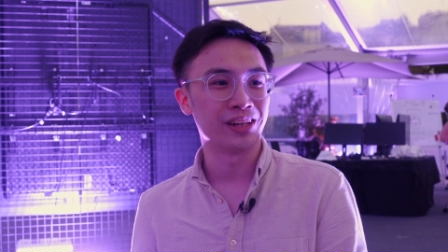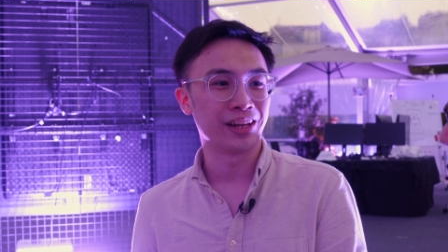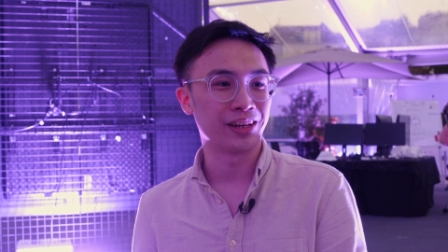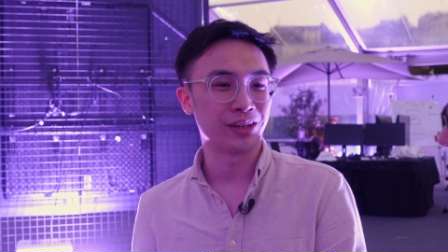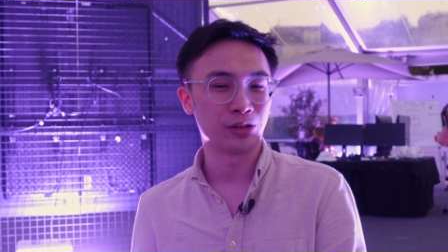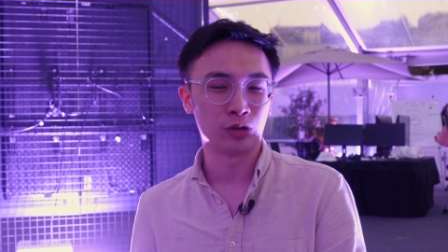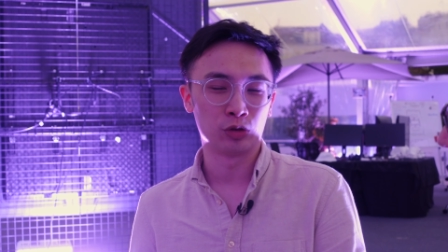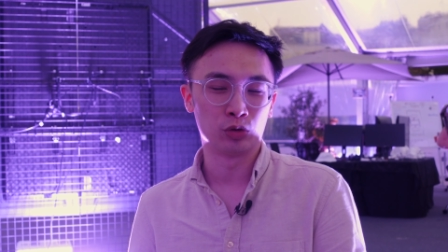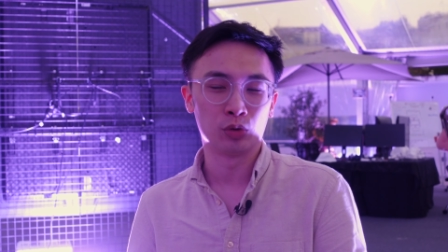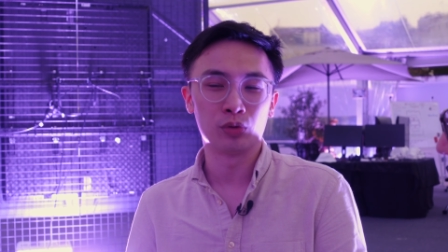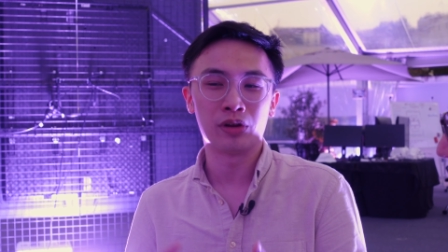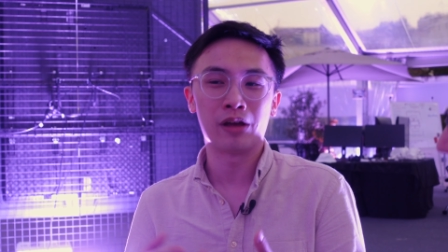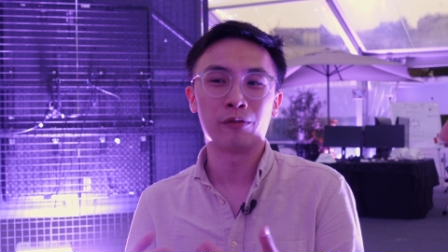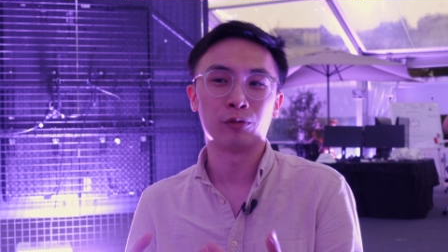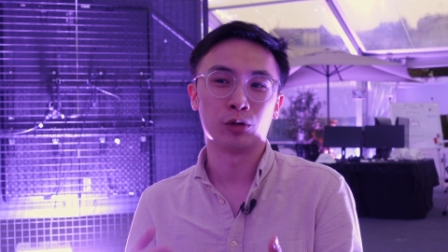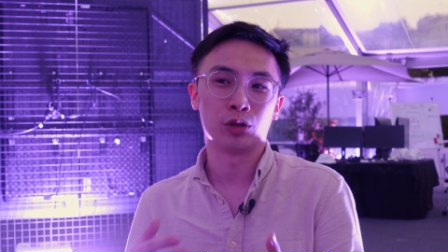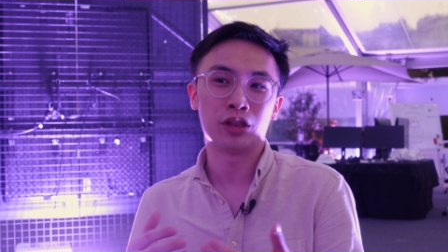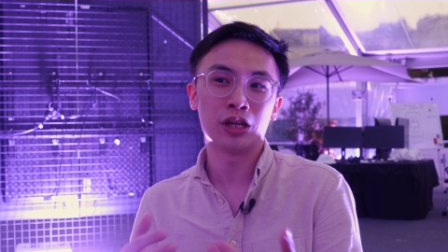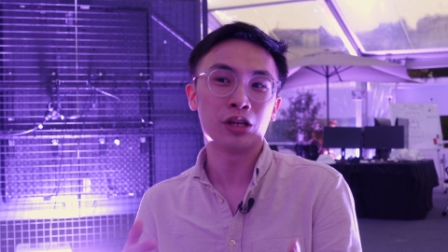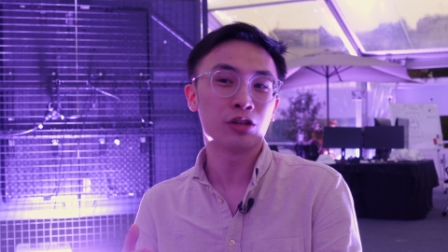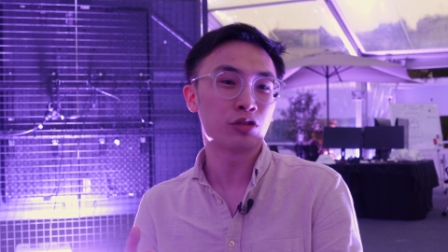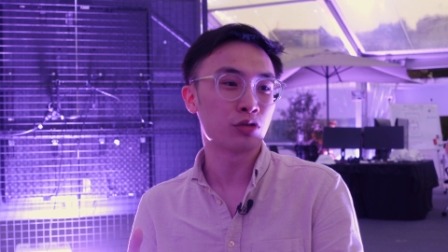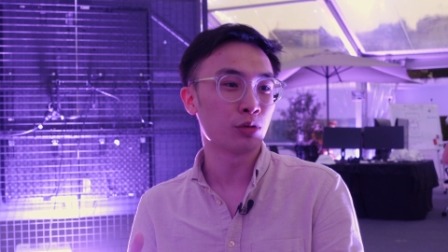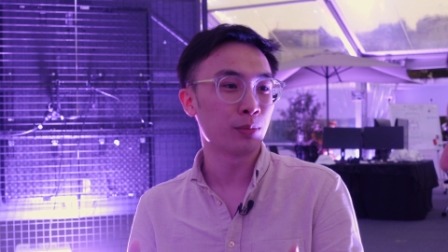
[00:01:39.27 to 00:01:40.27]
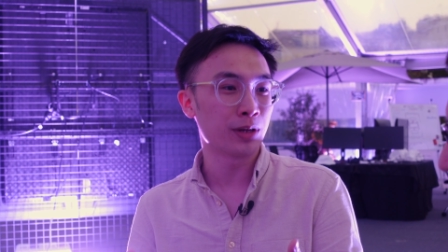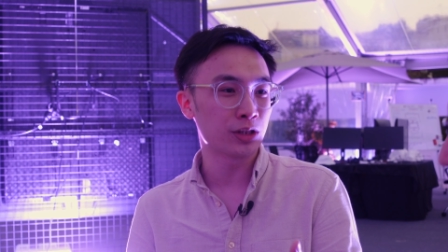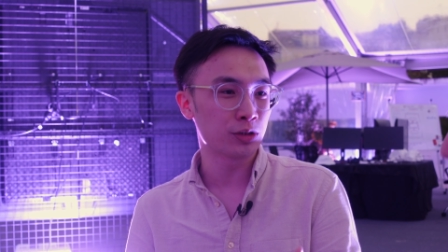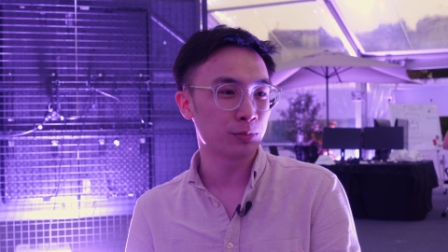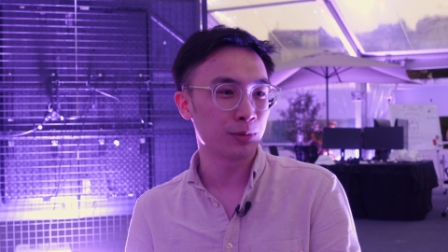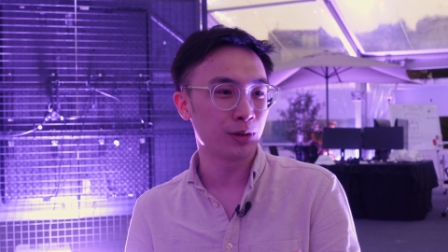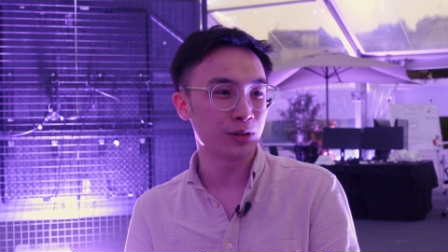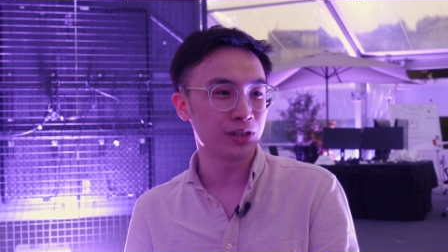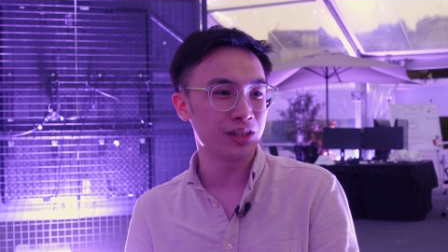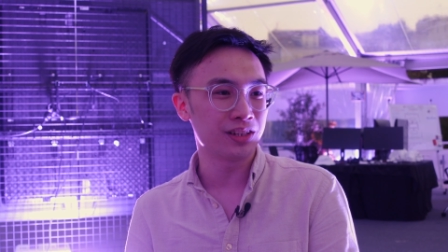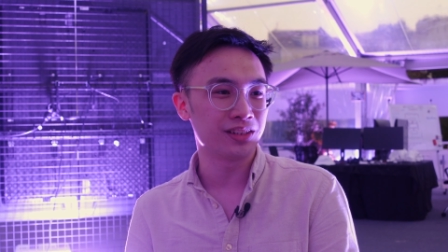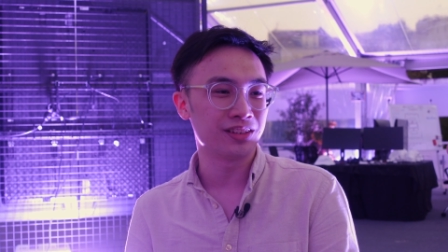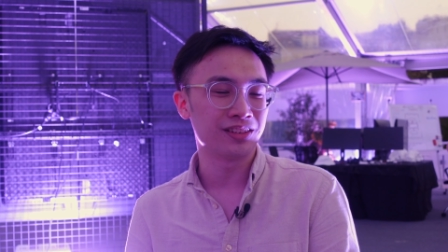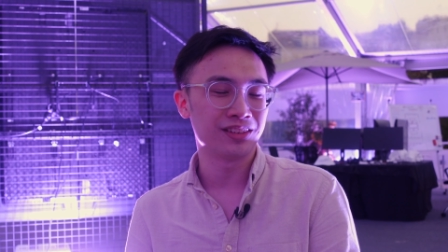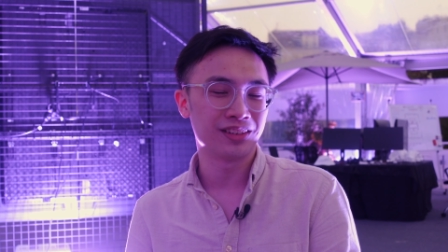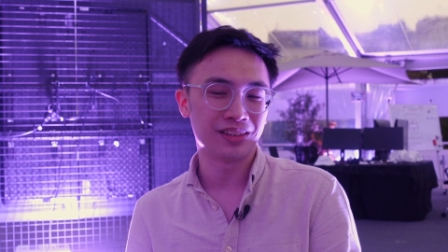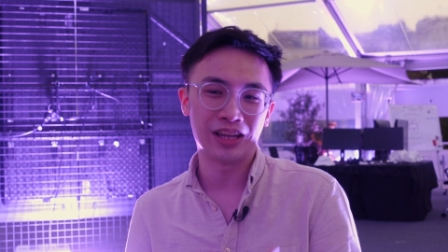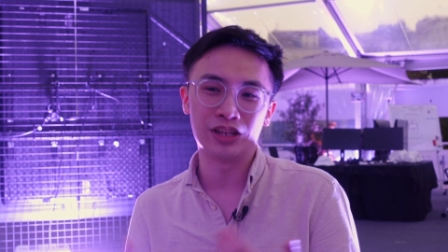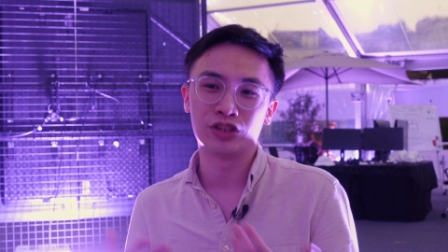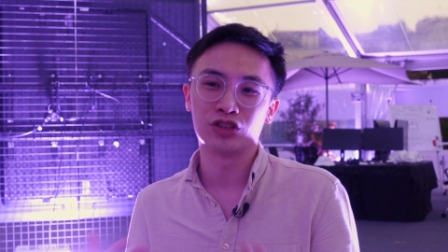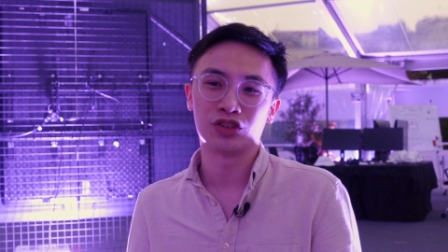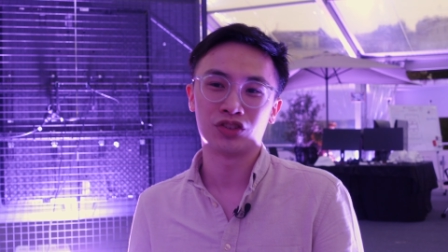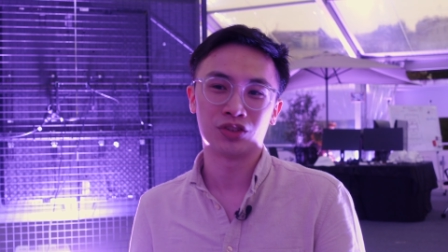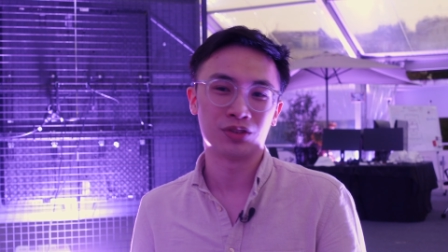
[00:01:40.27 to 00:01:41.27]
Like you don't have yeah. to think so much about it
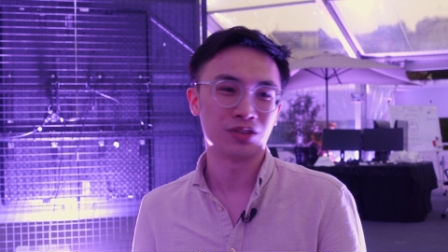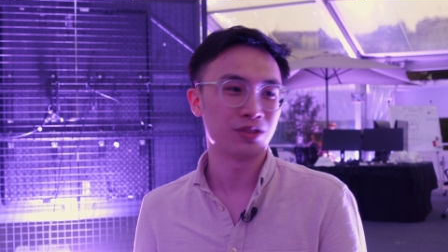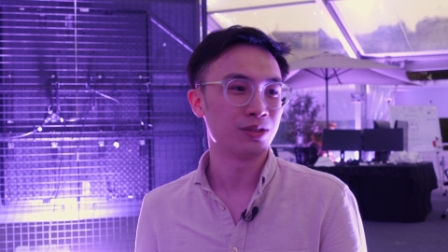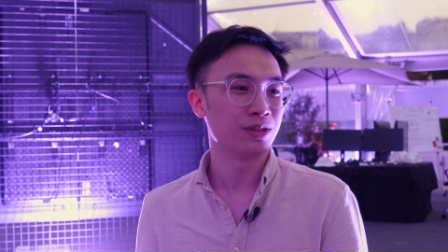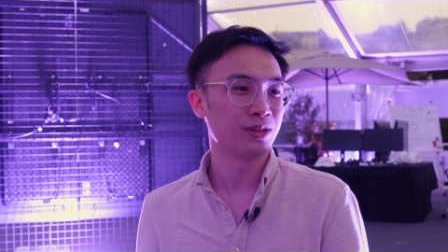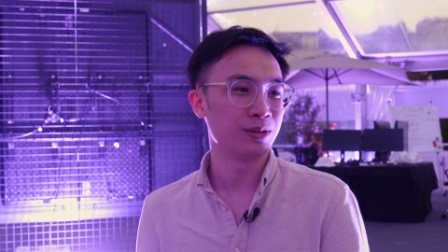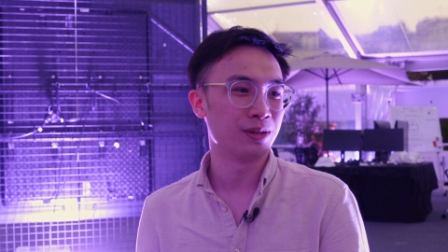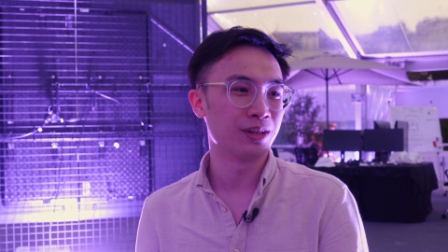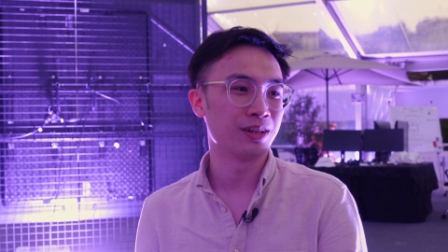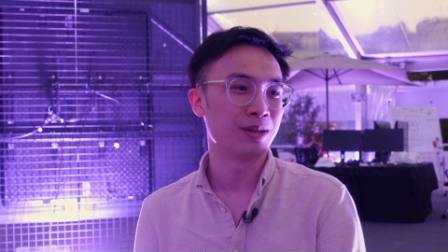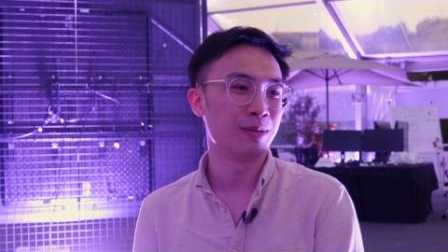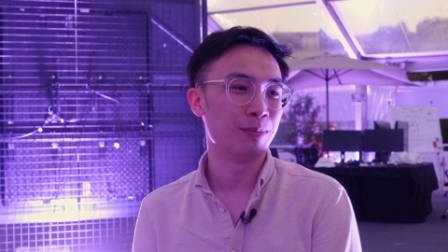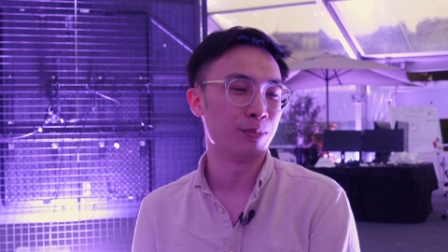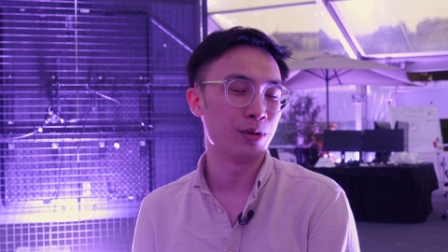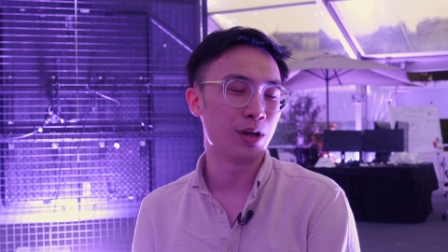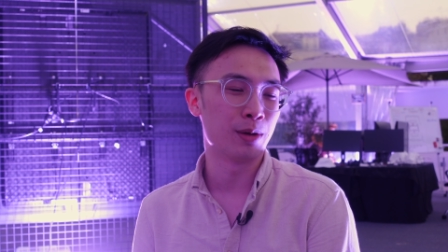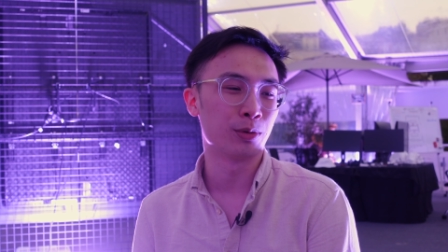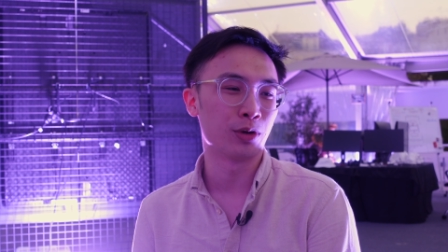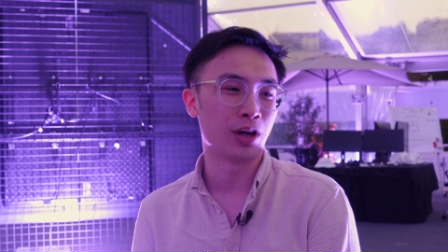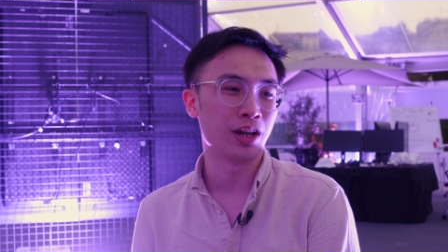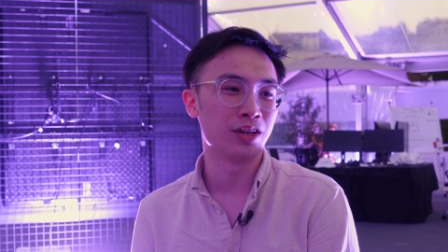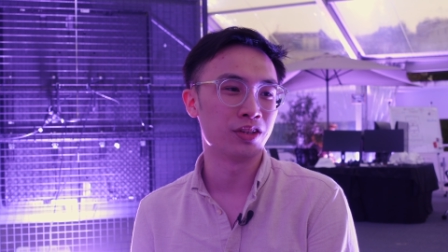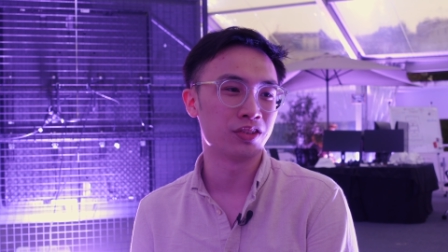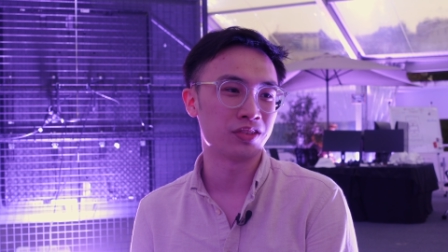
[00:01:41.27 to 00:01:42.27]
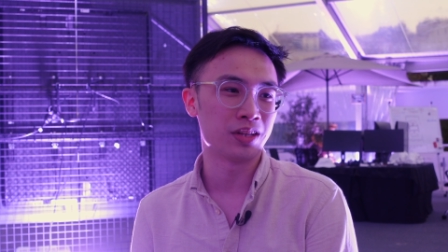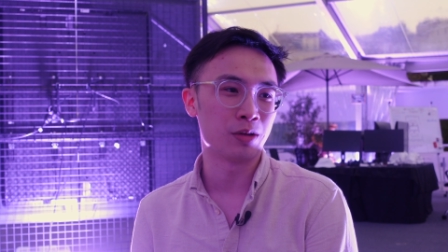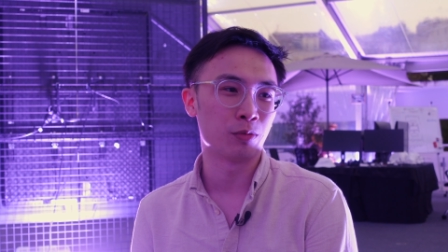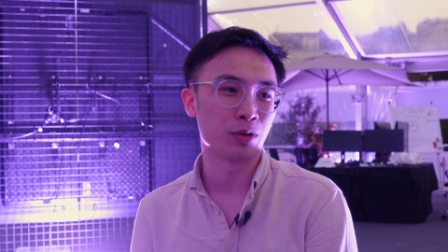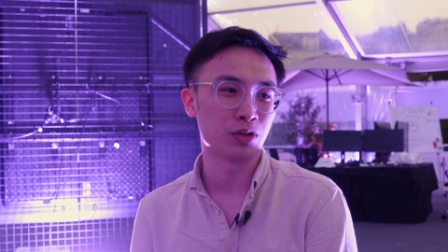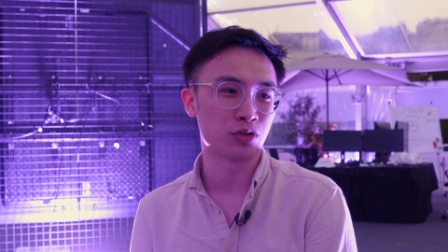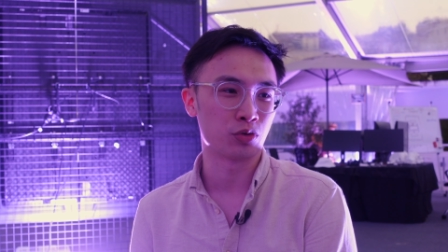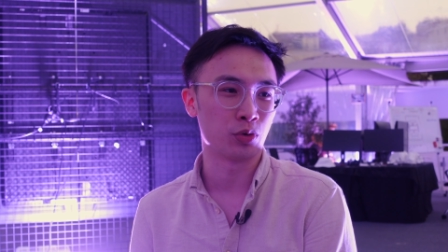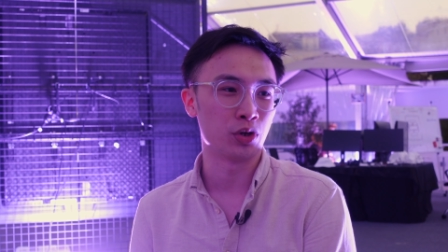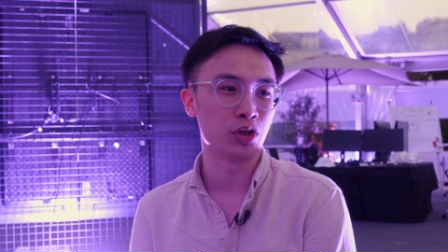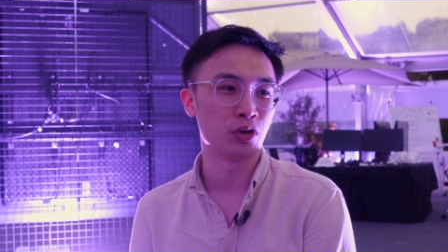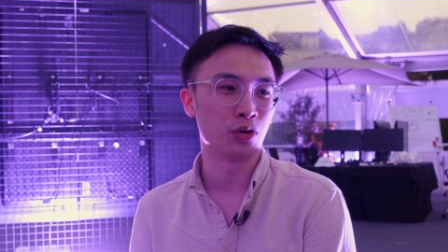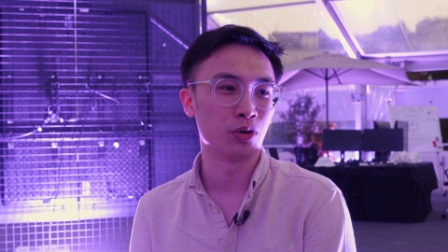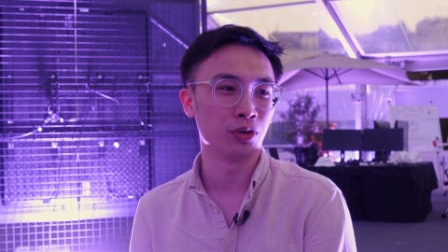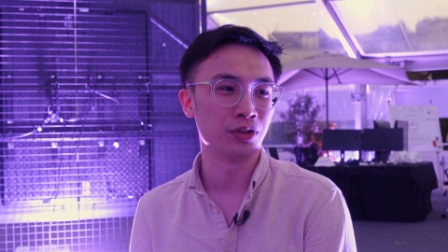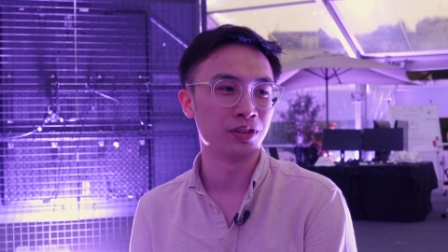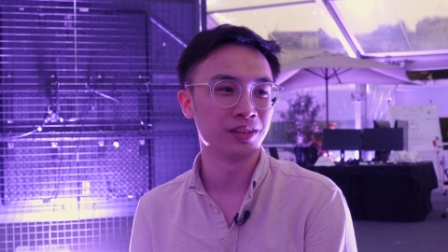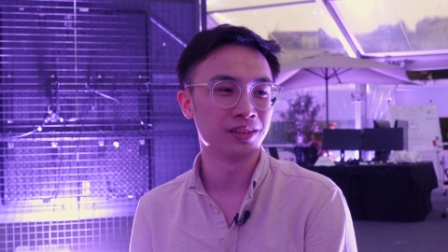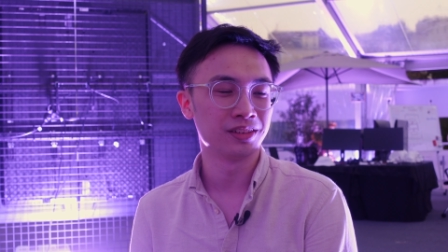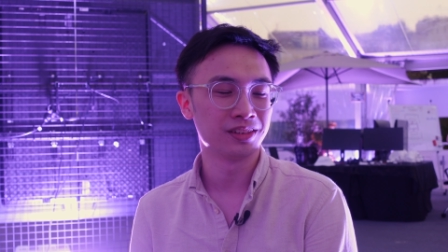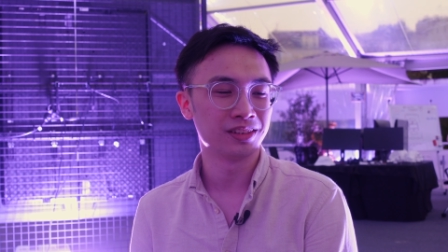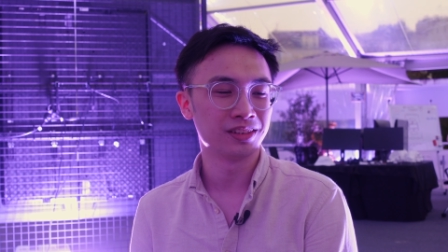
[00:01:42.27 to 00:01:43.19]
and just be able to understand what's going on.